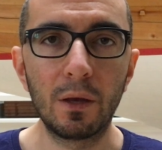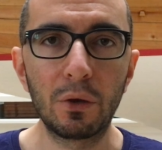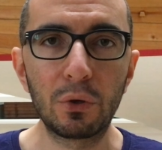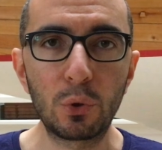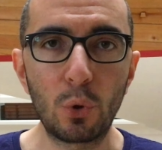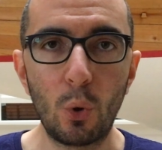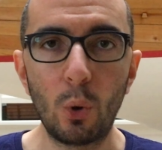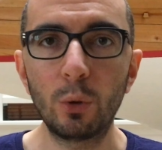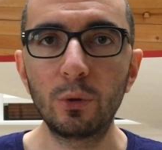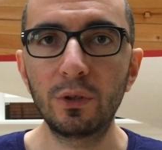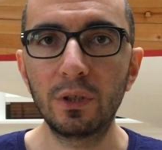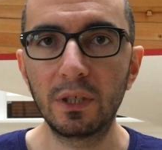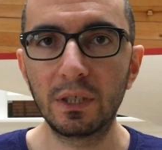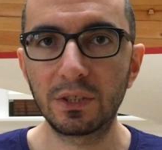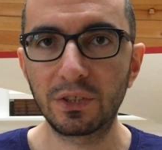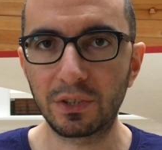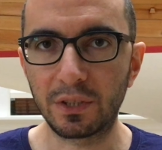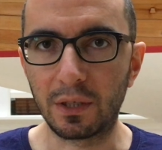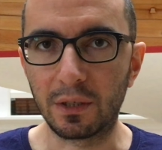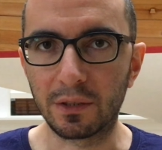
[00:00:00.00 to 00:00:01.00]
Cold
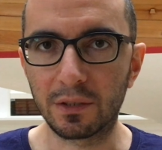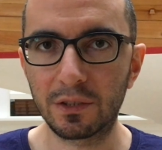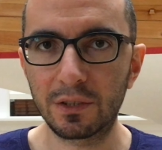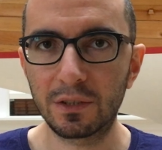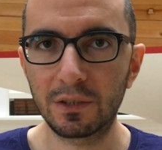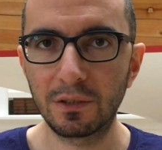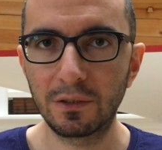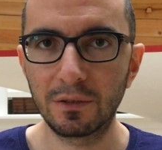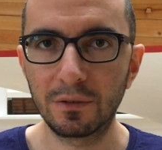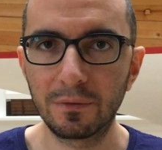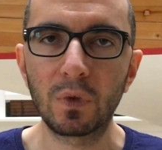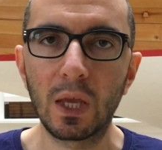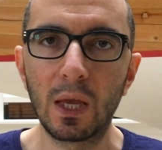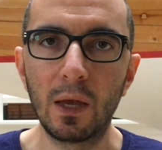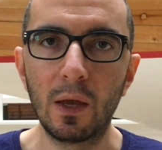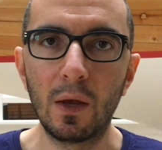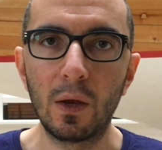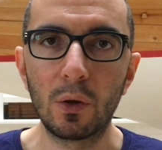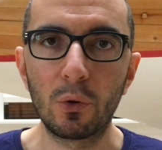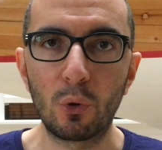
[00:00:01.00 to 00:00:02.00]
starts.
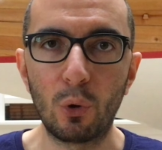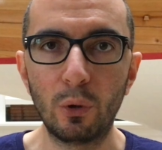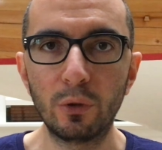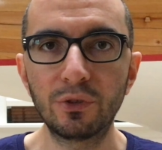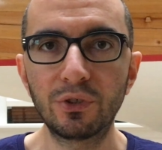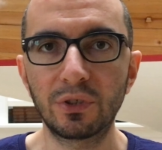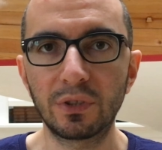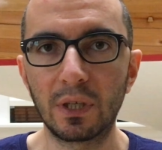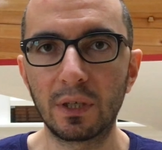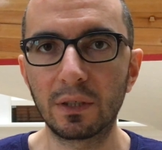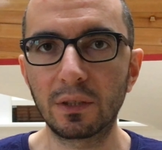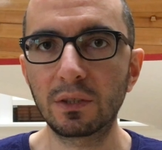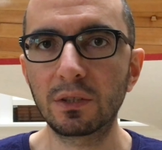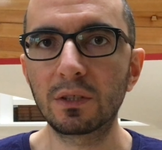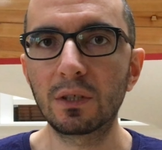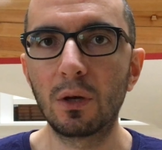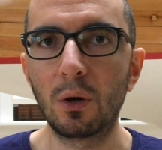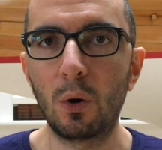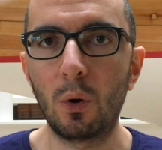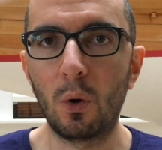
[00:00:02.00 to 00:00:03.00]
Cold starts
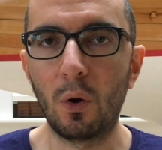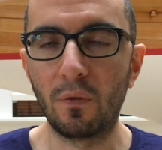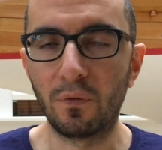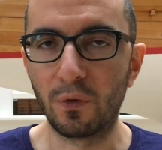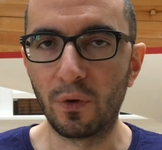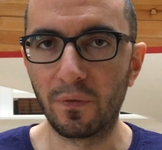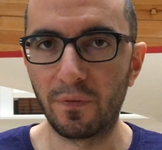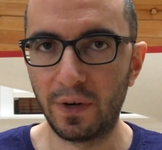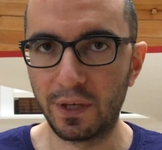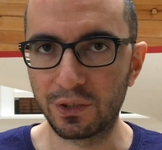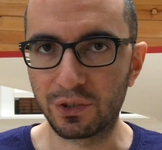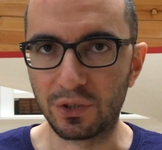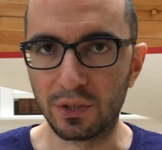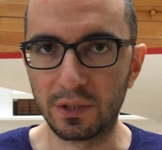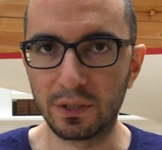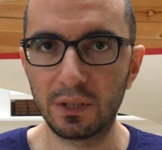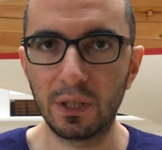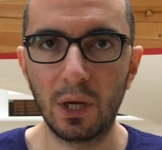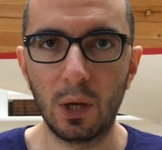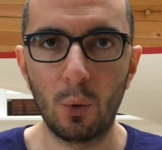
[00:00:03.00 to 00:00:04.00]
of your
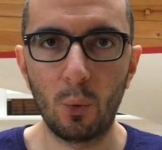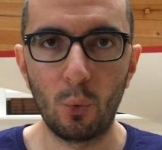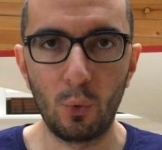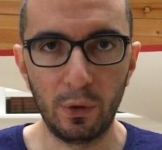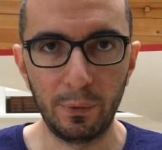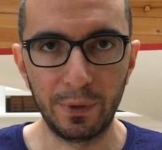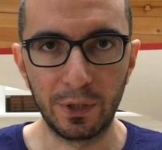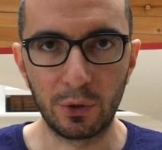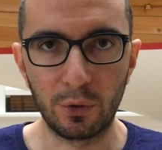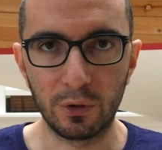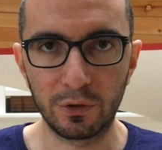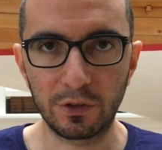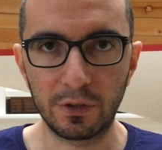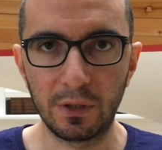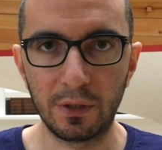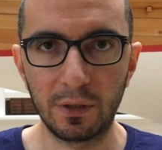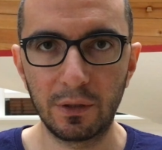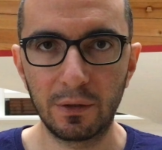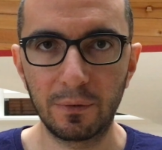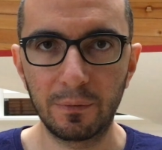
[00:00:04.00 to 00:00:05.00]
functions will be
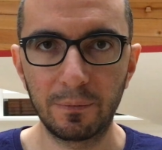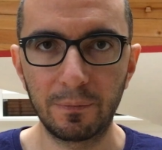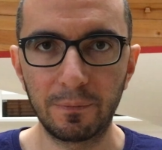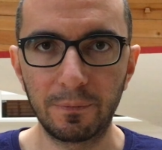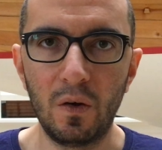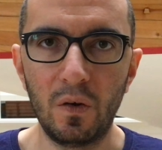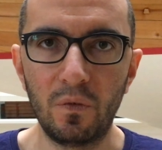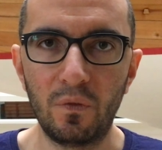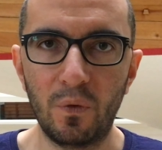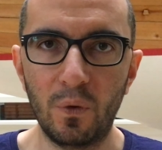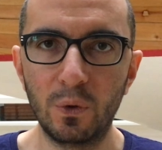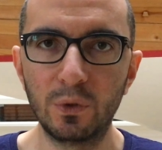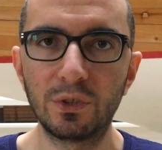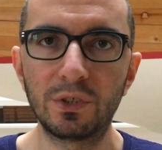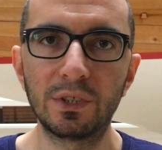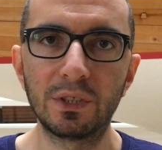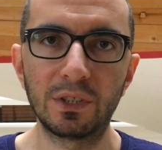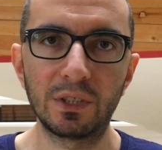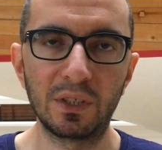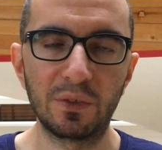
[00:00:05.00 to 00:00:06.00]
costly. For
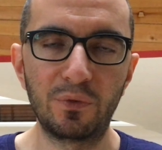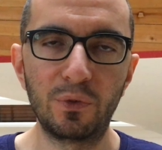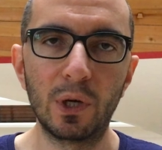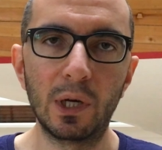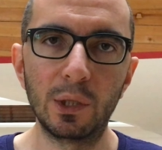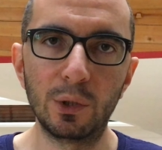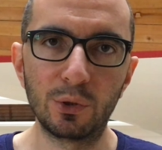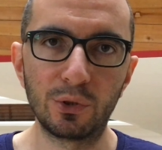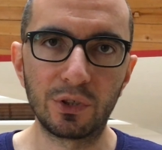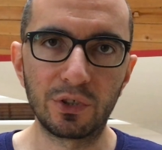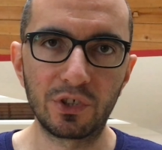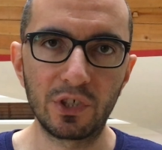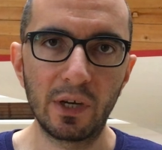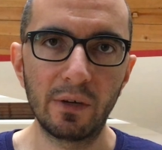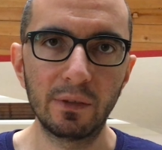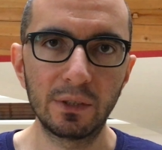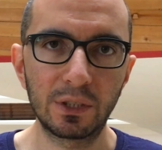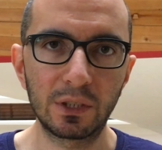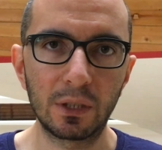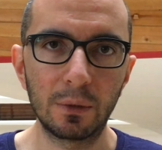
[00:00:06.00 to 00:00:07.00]
instance, if you are using
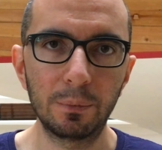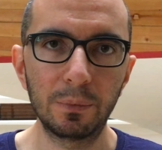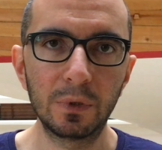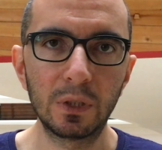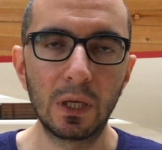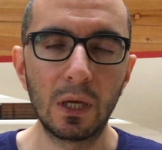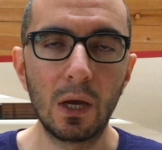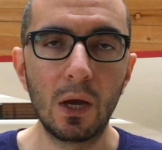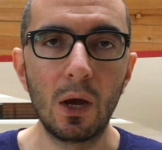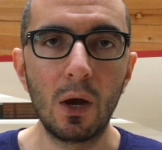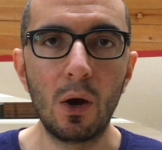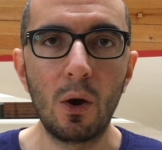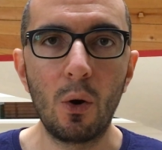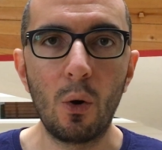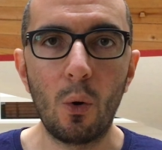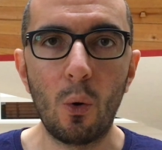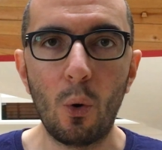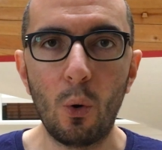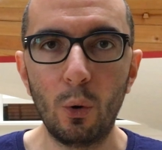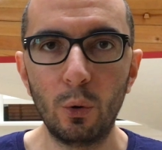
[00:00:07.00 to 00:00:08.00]
JavaScript,
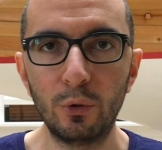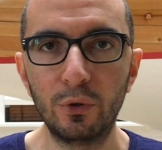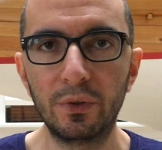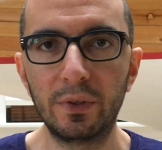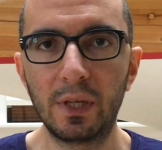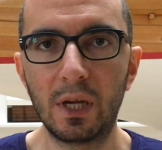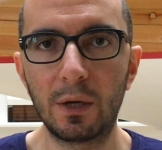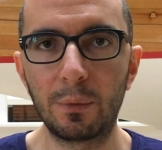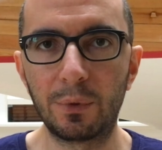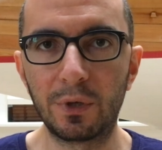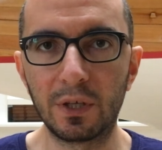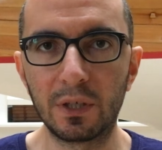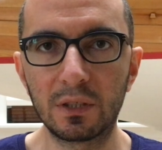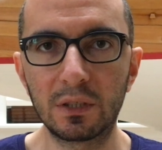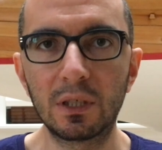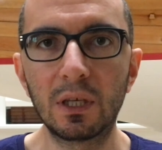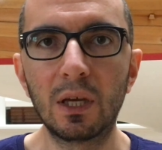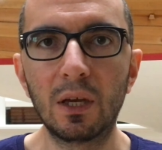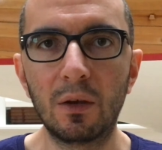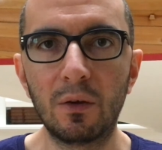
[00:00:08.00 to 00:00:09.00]
all the libraries
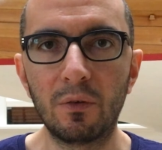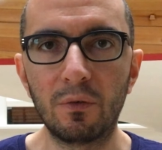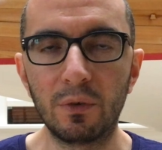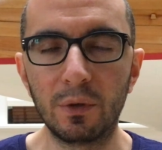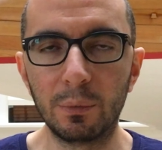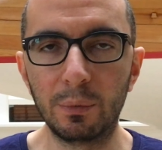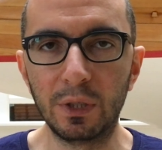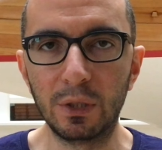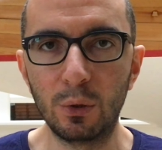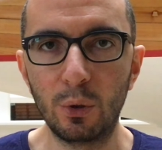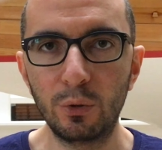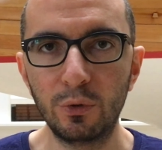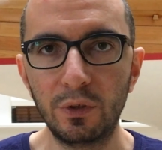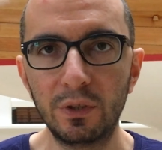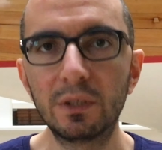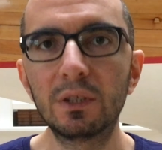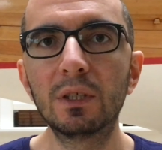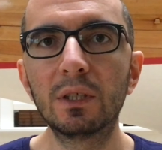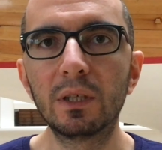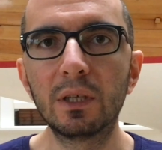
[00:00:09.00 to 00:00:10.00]
will be
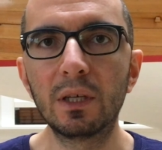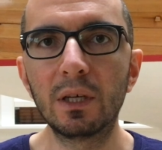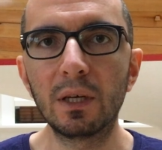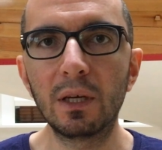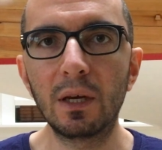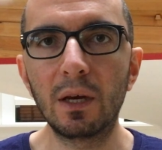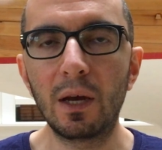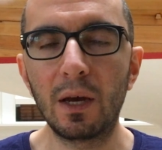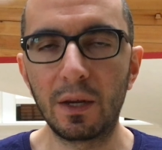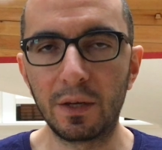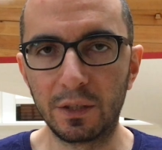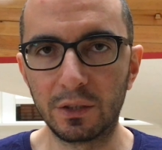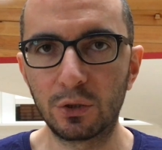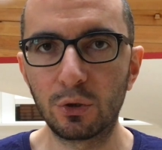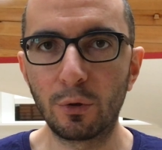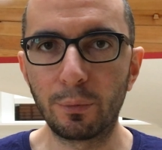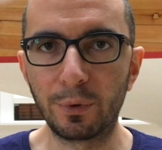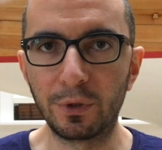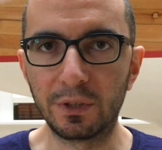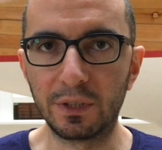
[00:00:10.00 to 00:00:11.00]
loaded and
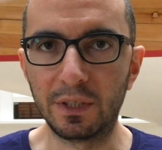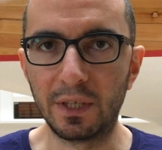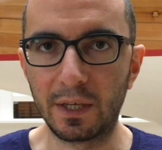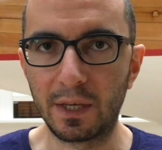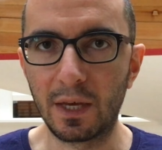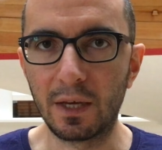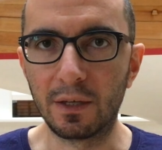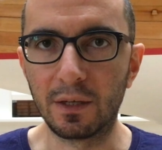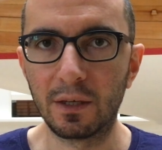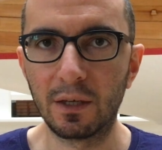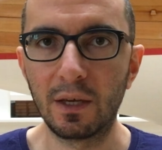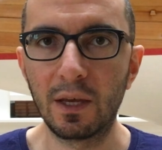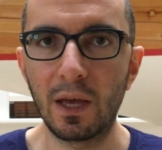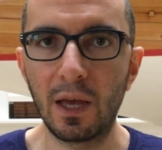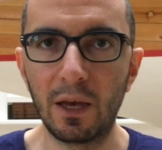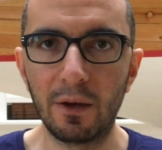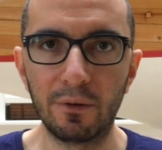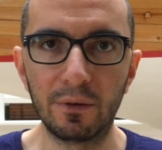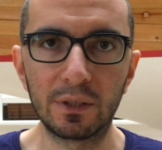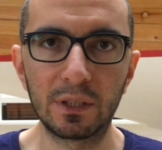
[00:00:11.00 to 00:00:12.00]
interpreted again
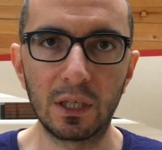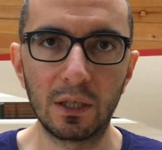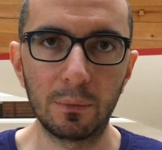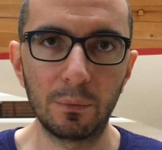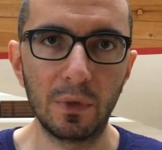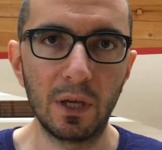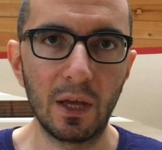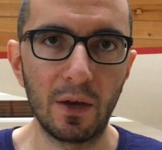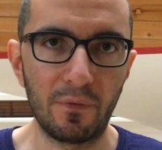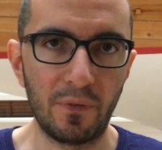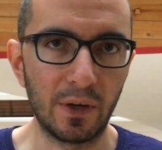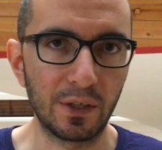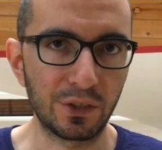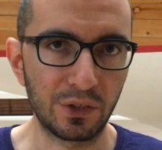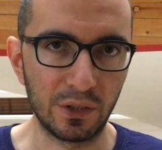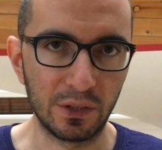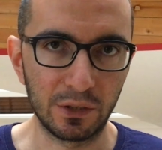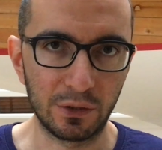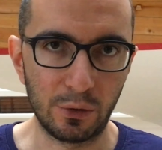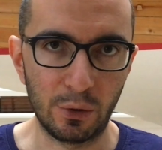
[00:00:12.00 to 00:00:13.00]
every time a function
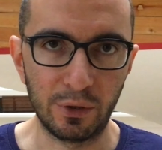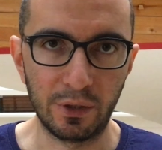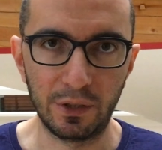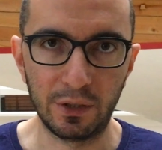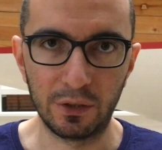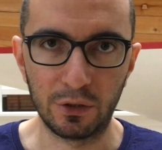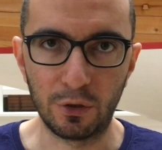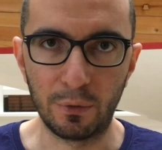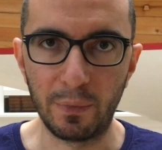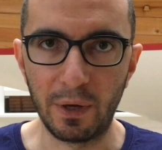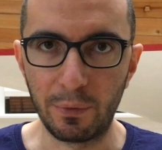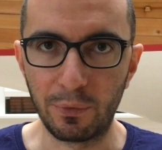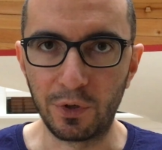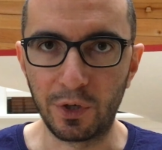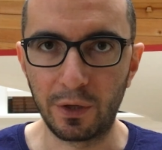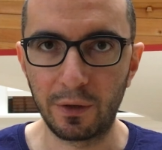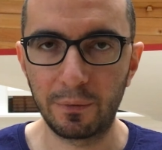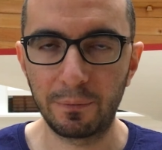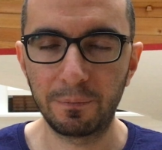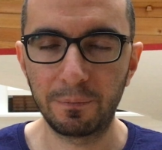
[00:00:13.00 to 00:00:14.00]
is loaded into the memory.